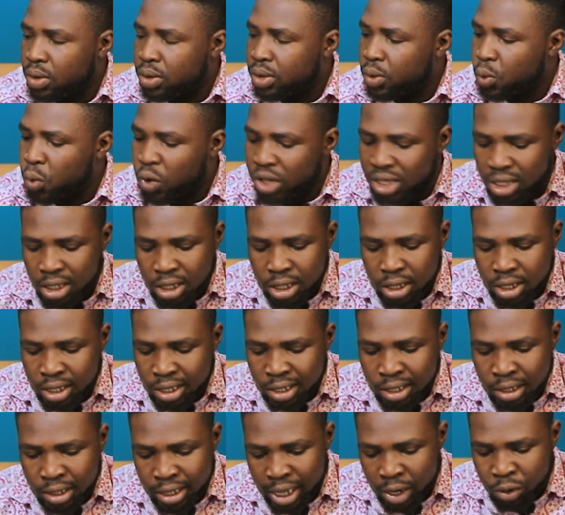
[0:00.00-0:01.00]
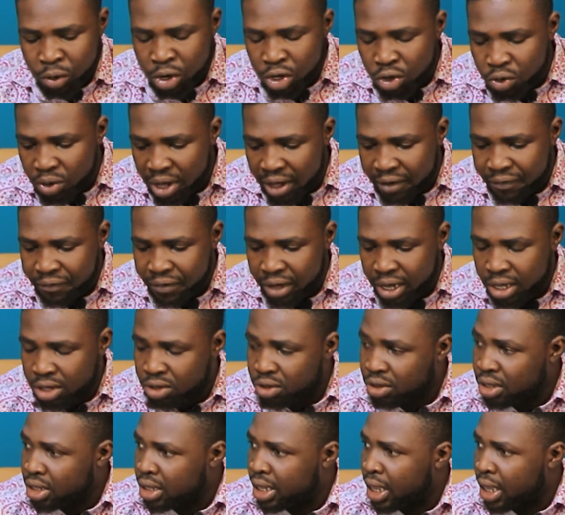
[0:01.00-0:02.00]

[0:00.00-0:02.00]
what these things are going to affect in